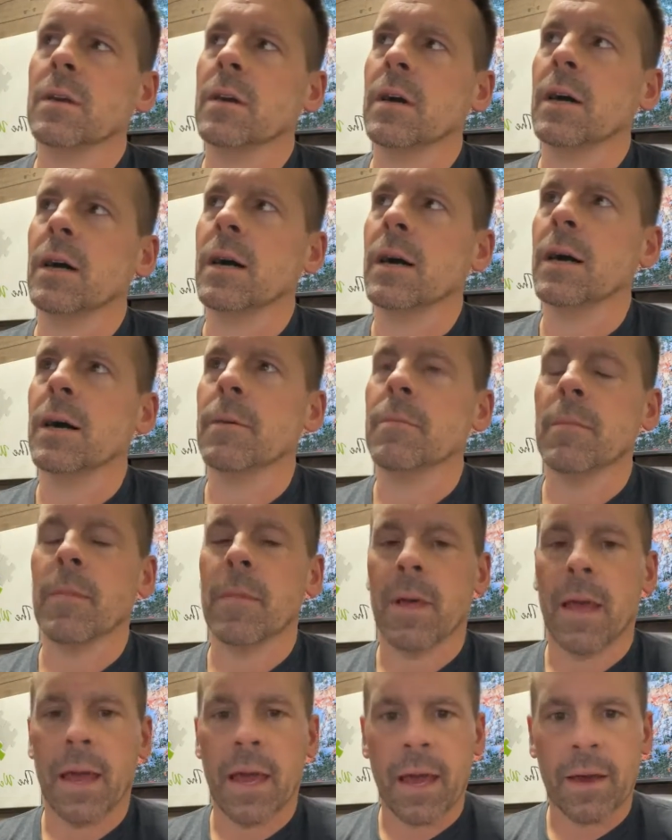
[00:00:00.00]

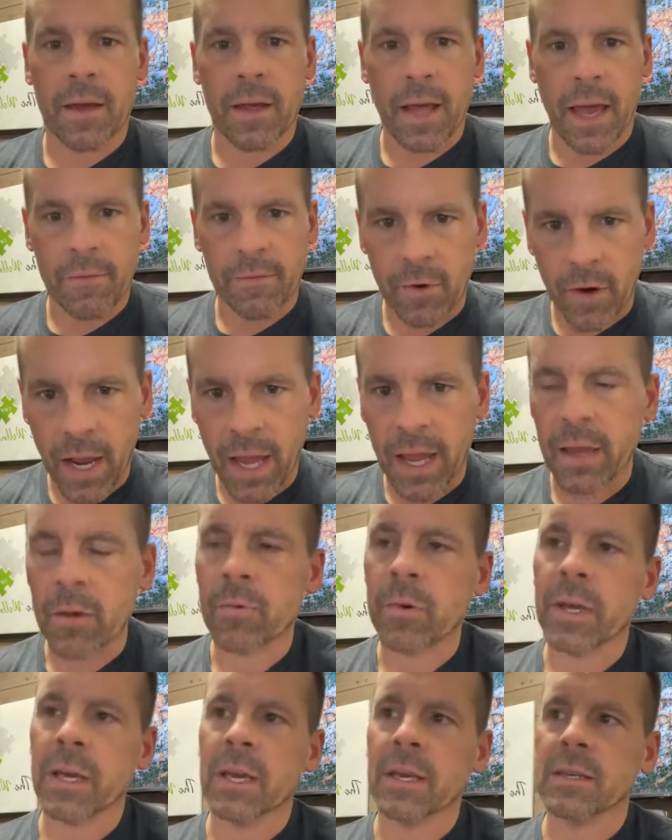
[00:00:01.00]
after 8
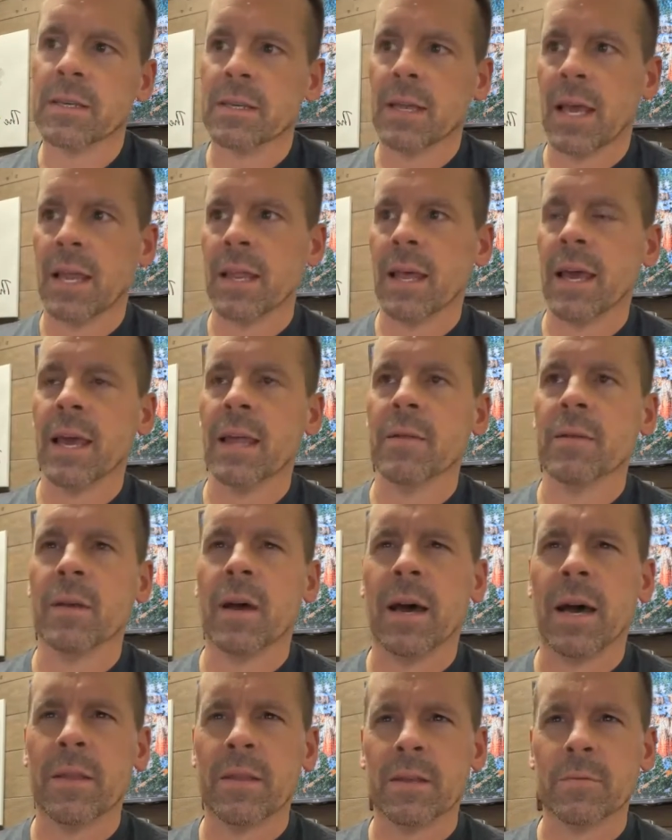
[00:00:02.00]
weeks, and then
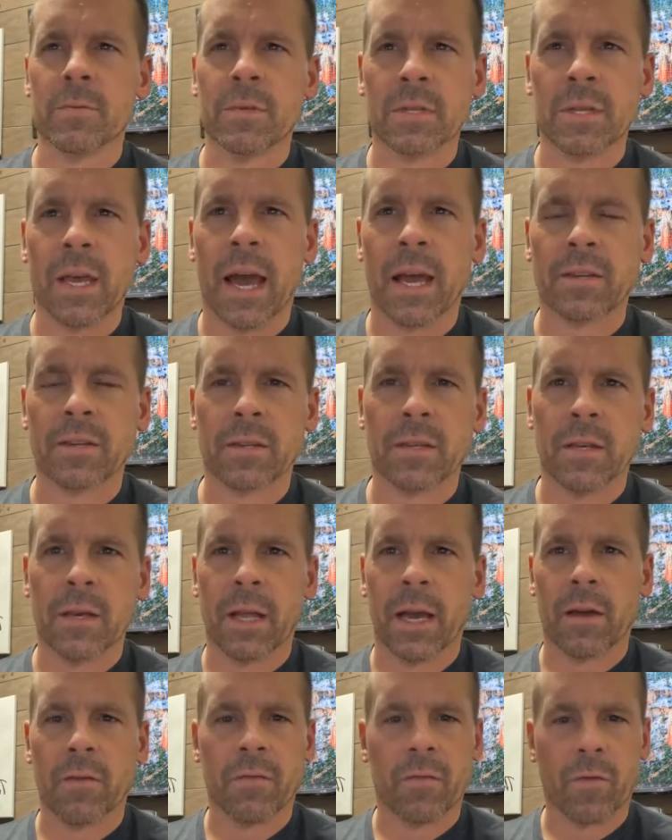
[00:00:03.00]
this one's actually
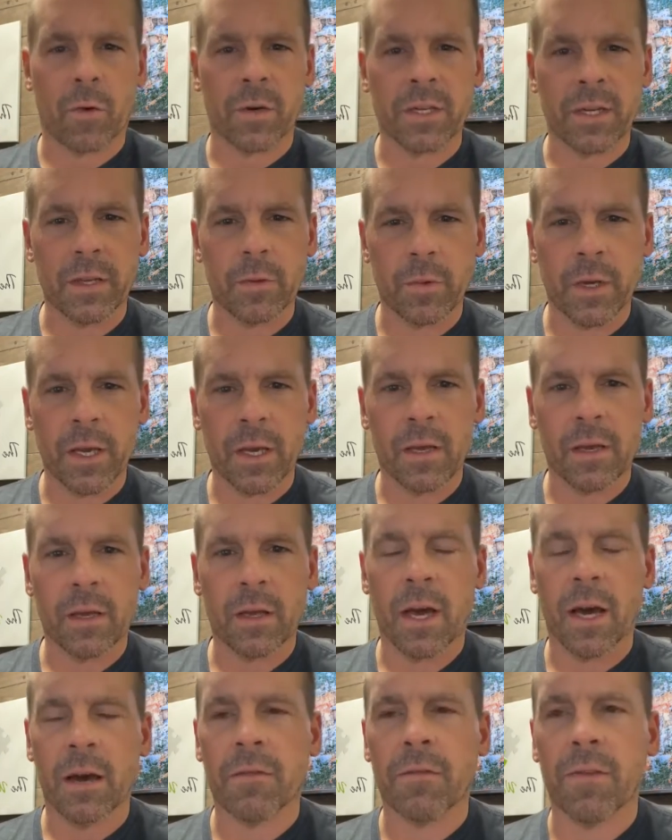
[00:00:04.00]
like a 14-week
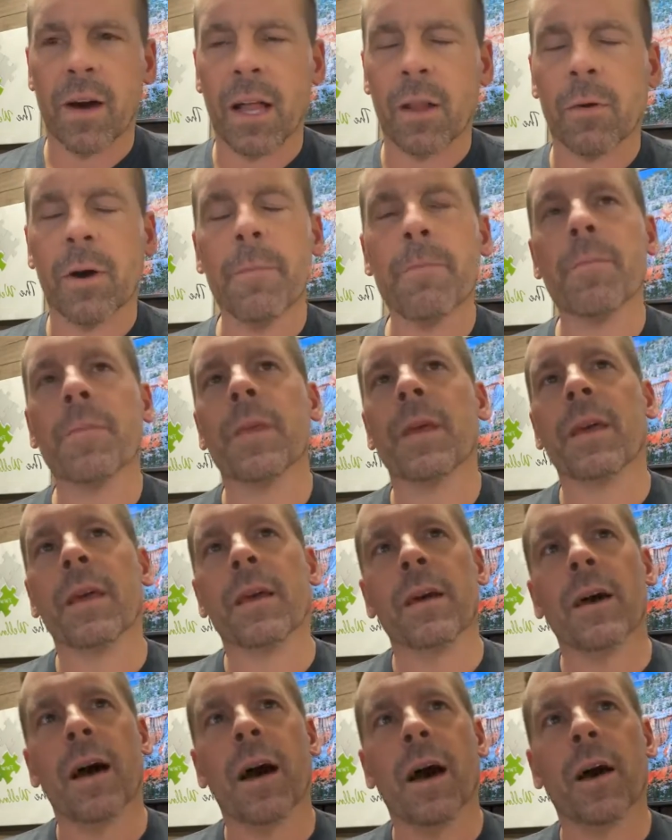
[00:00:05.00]
follow-up.
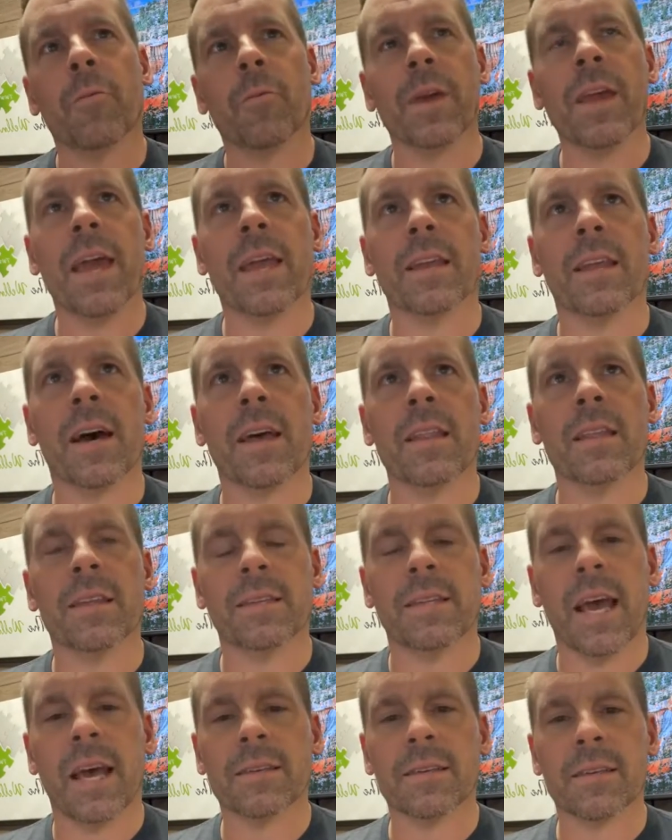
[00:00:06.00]
We had done the
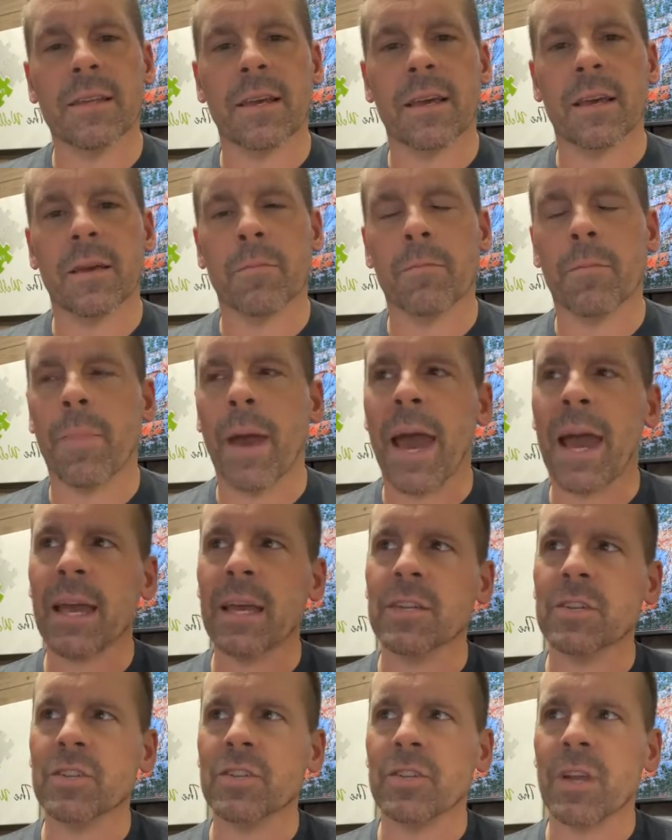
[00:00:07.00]
testing back
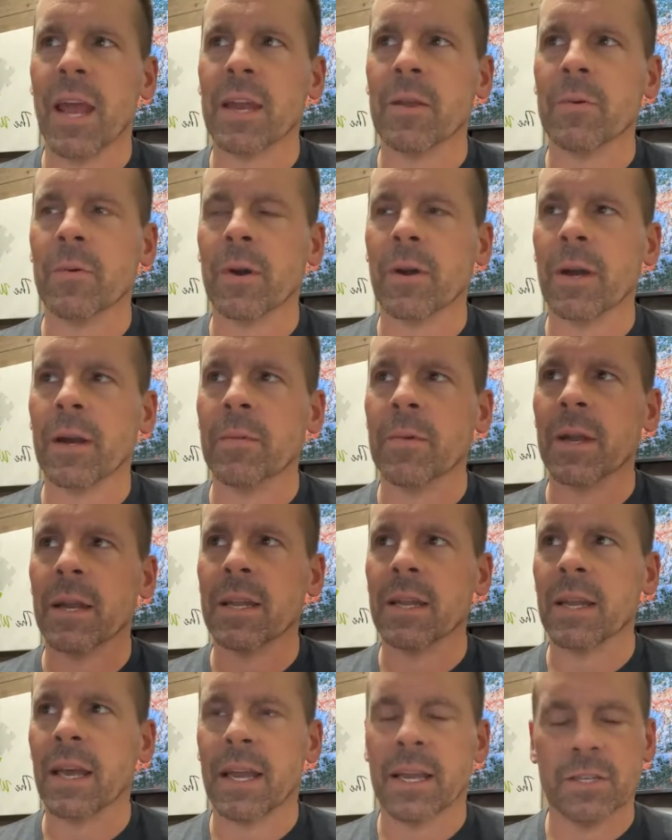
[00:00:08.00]
in January, but I
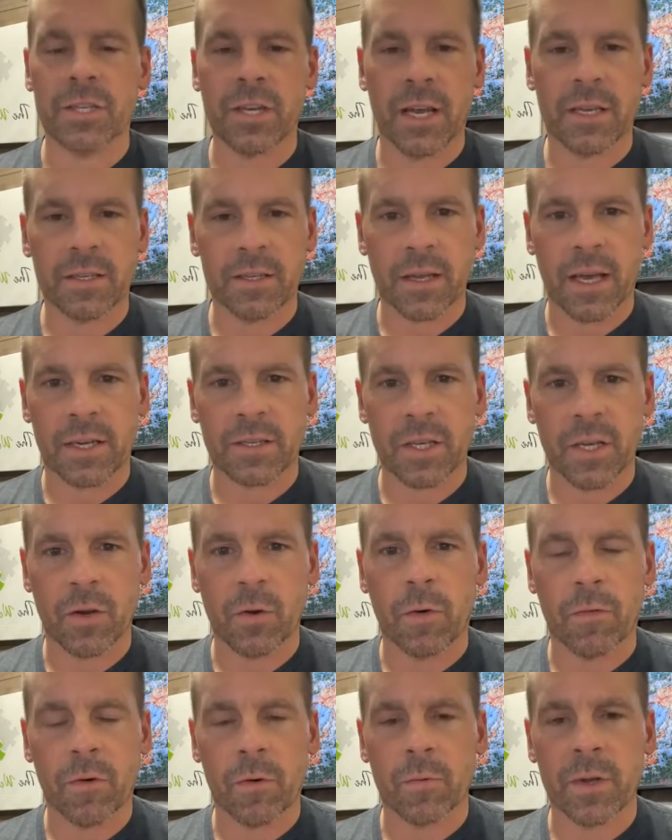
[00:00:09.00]
didn't get a chance to actually go
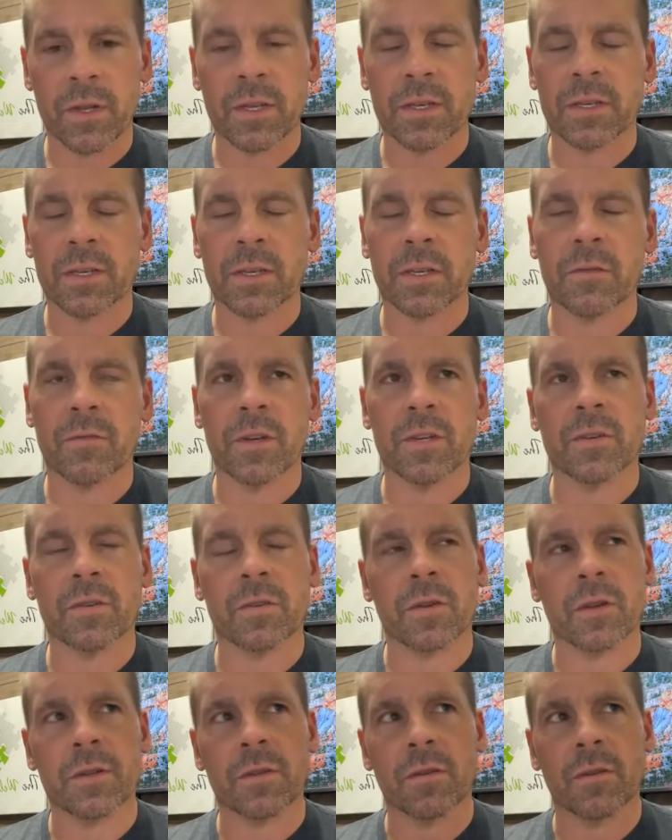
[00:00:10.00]
over it with this
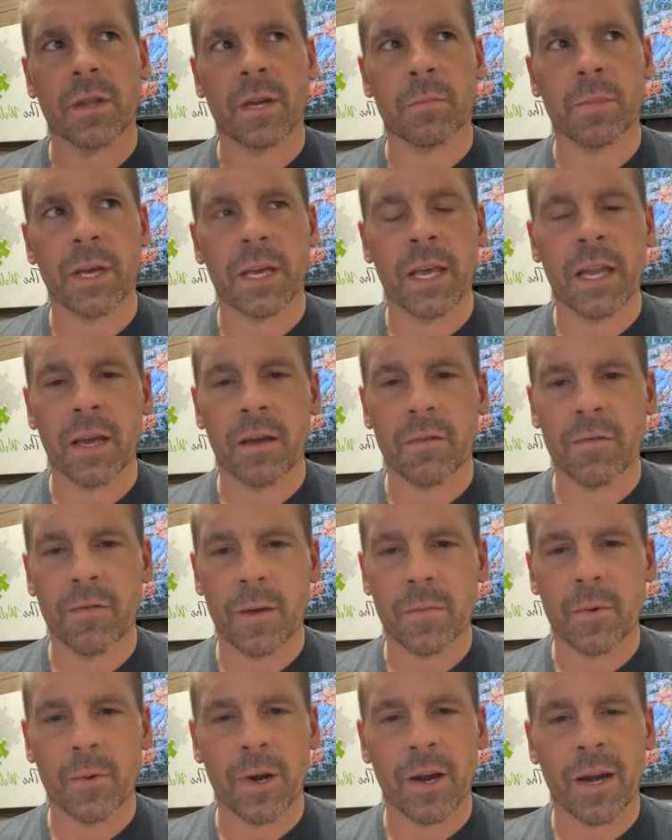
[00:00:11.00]
individual until like beginning of
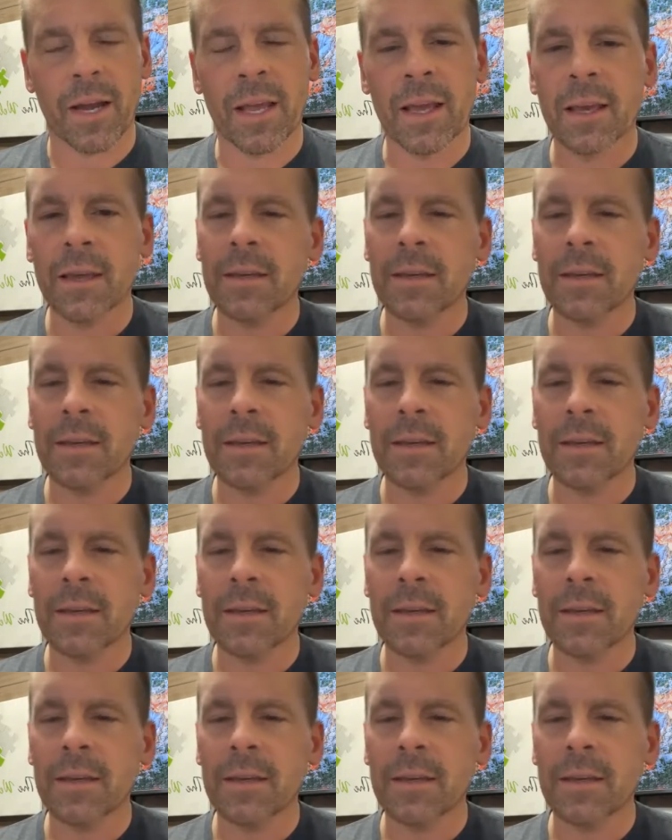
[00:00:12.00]
February.